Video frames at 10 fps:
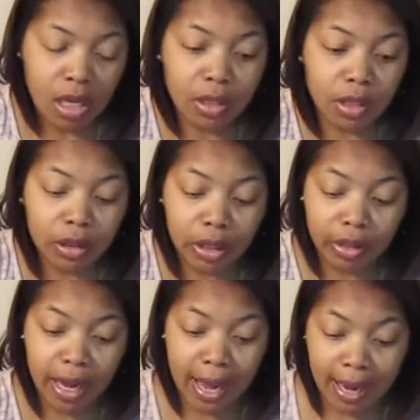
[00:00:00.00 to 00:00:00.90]
to
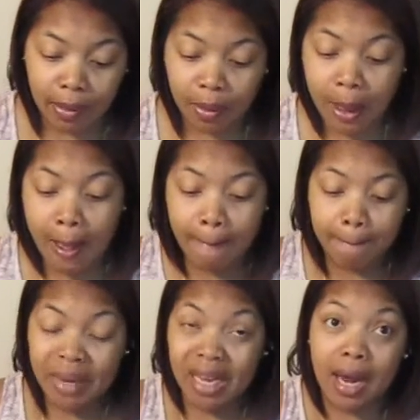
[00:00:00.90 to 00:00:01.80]
learn how.
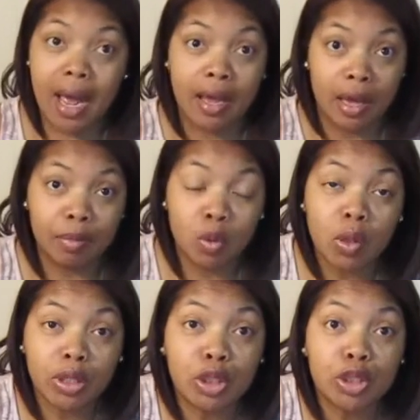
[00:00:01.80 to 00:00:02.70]
But I am
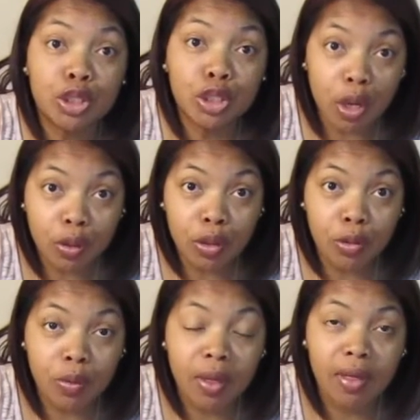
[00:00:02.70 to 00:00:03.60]
going to show
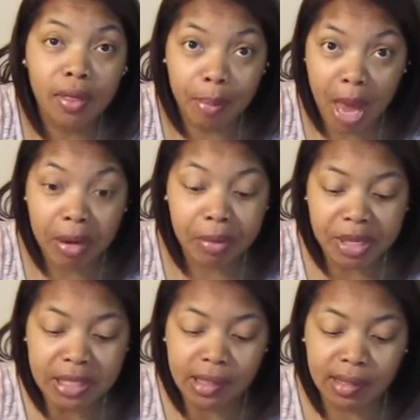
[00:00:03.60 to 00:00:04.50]
you the pattern
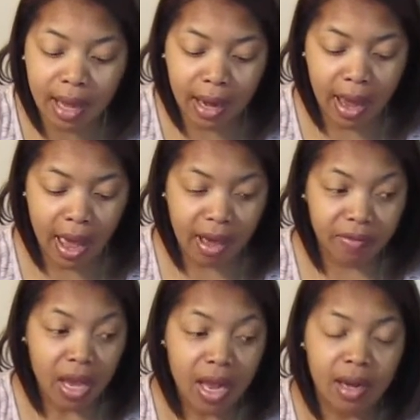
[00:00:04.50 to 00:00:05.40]
pieces that I have.
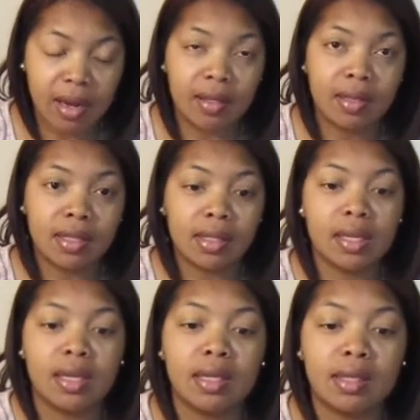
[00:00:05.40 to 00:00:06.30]
Now this
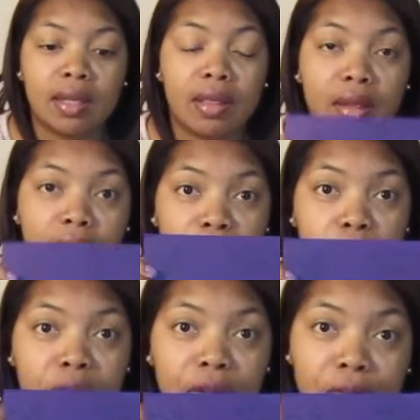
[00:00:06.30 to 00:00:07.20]
is
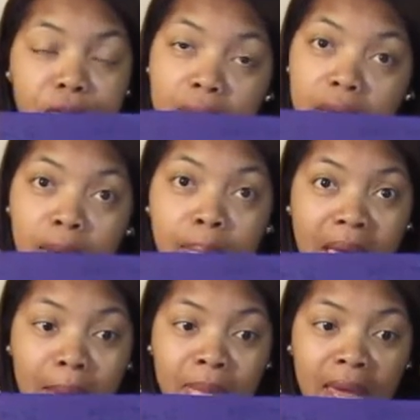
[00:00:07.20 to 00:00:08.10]
for the front and
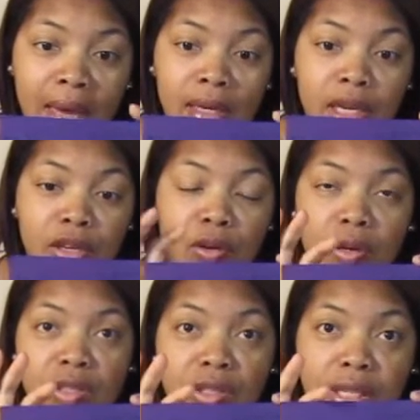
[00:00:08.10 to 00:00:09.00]
back band, and you'll
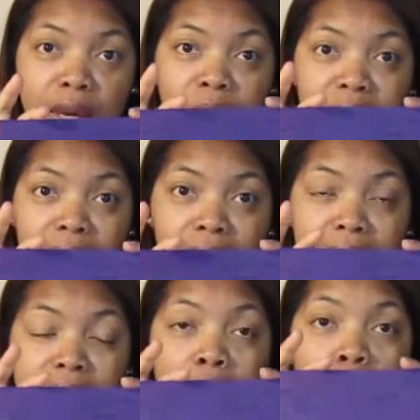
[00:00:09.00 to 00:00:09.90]
understand what that
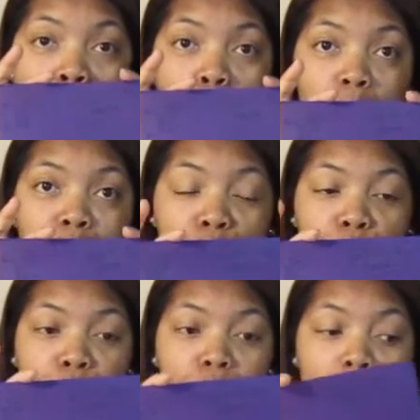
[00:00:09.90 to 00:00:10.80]
is once
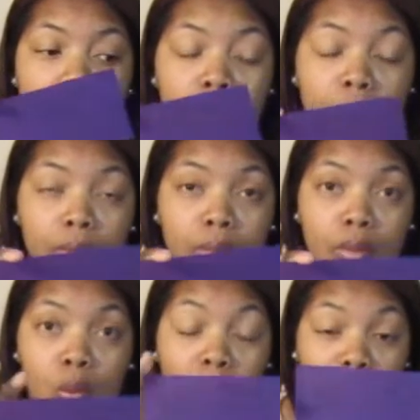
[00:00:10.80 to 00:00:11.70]

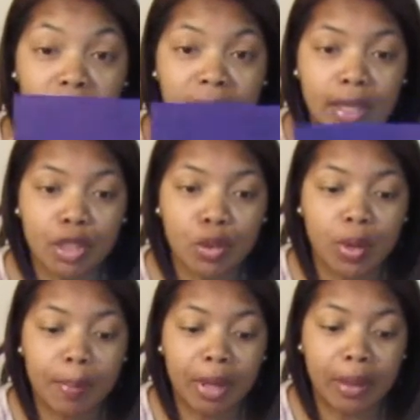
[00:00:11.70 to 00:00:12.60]
we get into
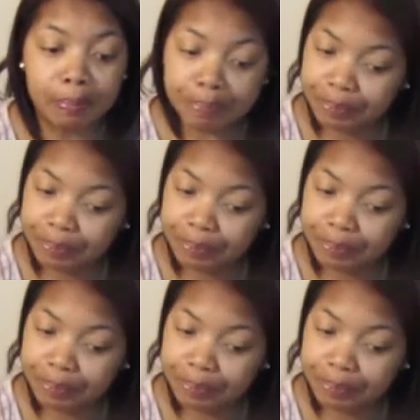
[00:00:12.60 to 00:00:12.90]
it. But